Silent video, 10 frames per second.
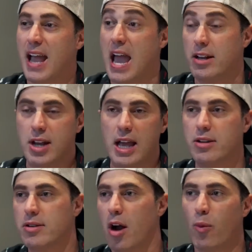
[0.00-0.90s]

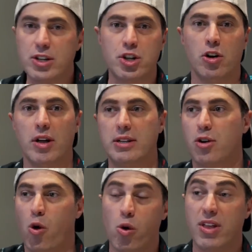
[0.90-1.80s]
And original and
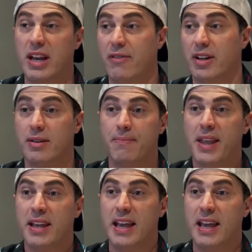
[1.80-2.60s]
cool that even